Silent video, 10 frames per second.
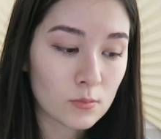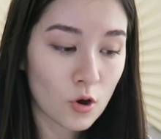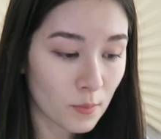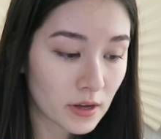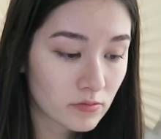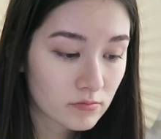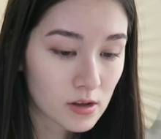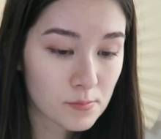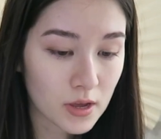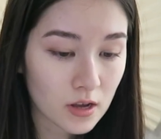at the
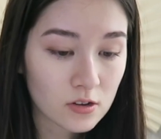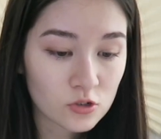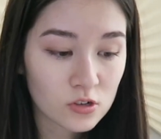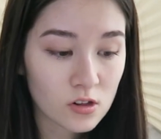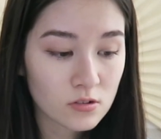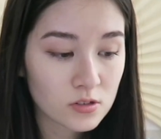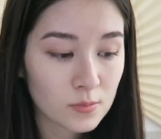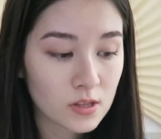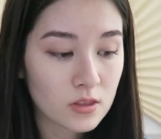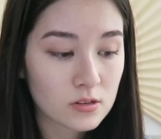moment I'm paying
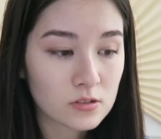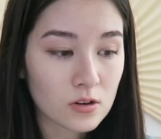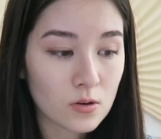$100 a month,